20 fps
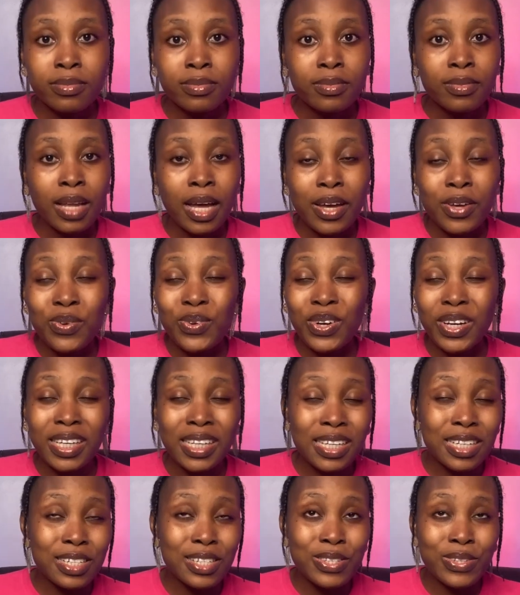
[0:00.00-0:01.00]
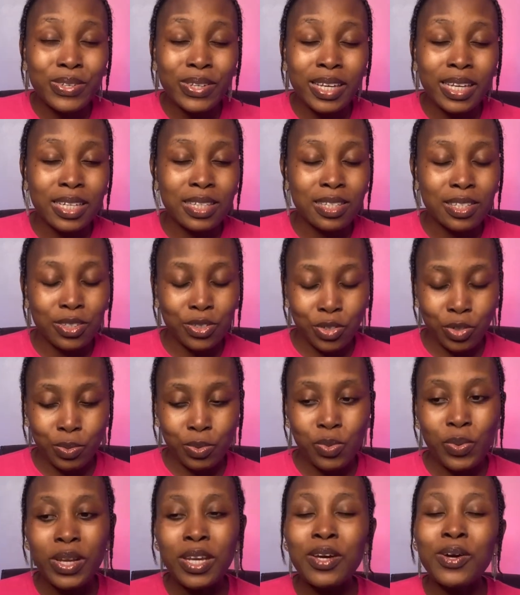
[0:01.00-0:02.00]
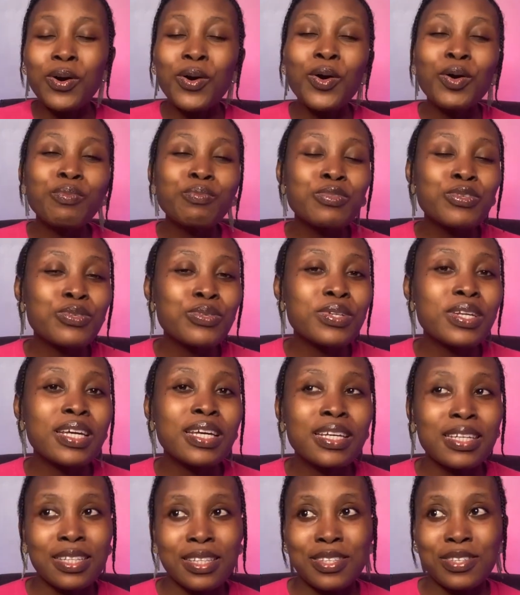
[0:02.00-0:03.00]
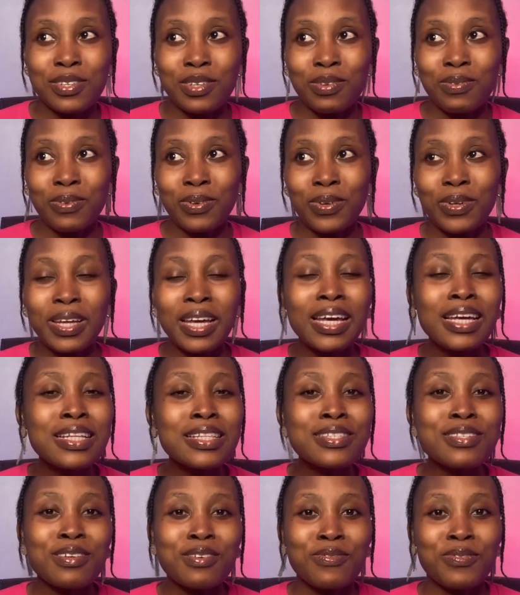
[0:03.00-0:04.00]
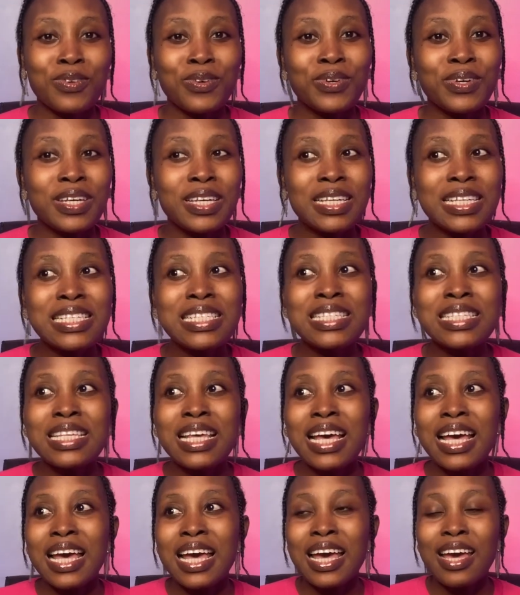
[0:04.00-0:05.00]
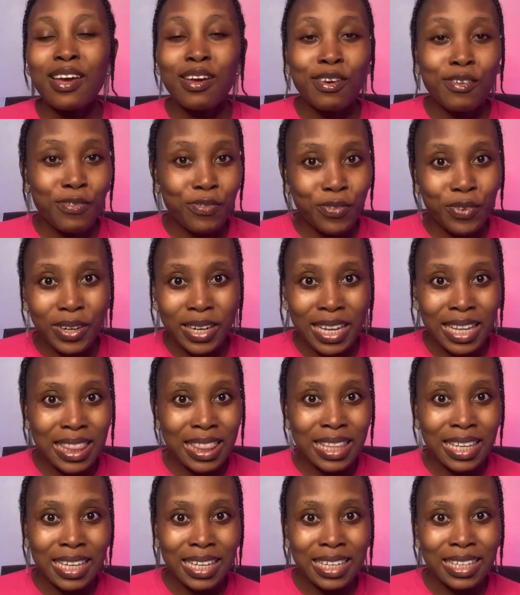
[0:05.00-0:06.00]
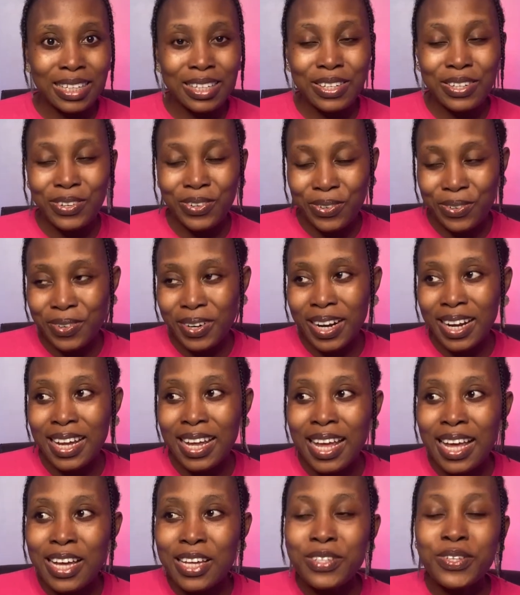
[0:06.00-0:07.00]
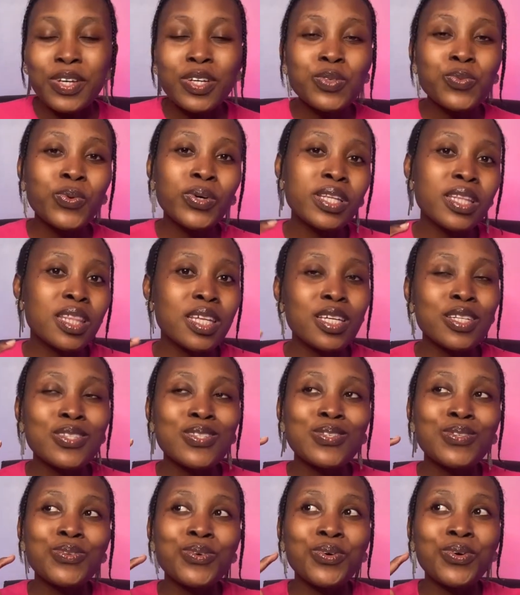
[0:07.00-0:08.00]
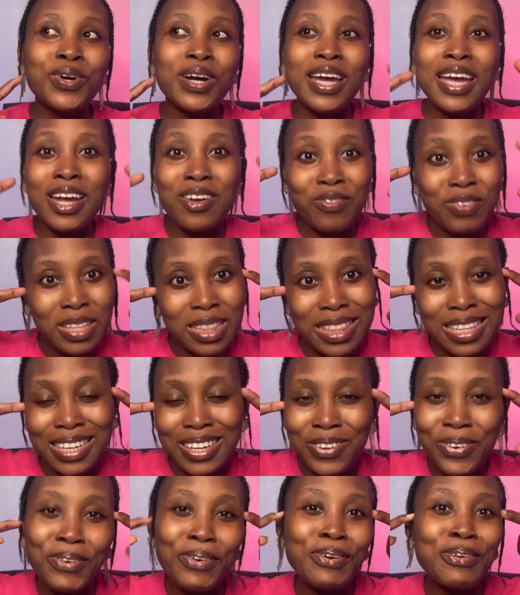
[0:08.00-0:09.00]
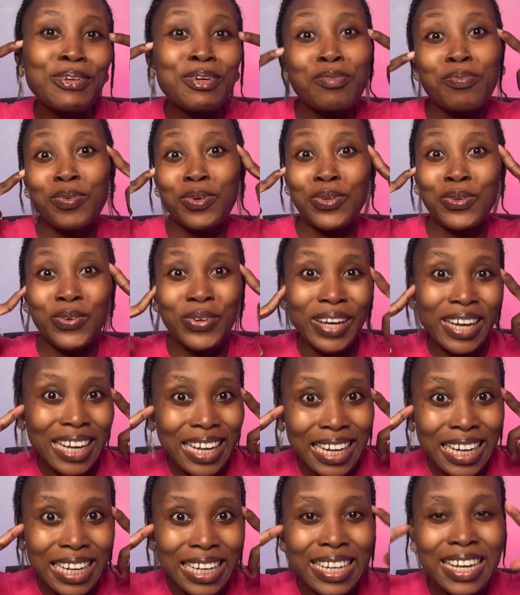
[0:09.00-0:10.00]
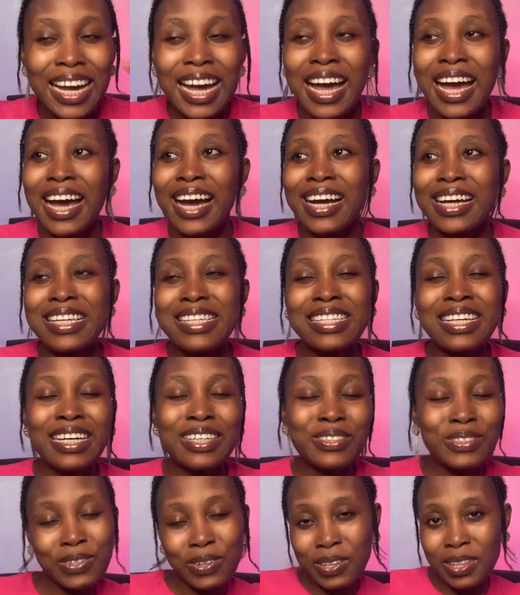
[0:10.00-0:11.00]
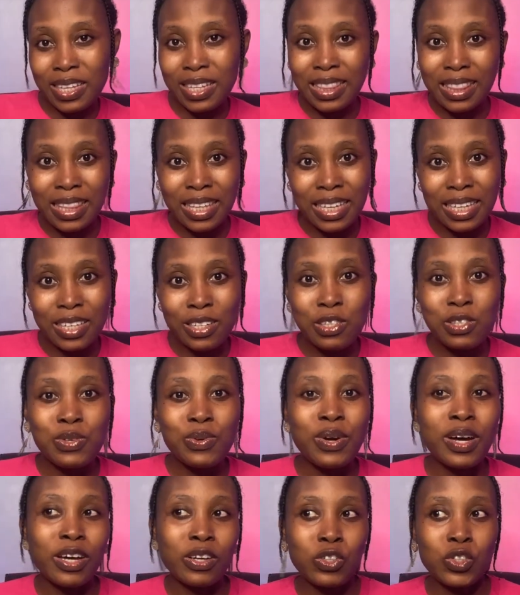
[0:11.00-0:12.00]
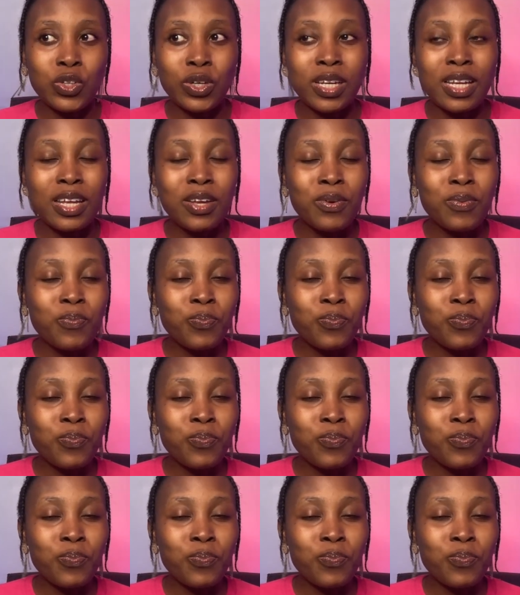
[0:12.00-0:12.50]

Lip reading: you are yet to get a job. So when it comes to the interview is a funny thing, all right? So it's one thing to know everything all up in your head, and it's another thing to actually,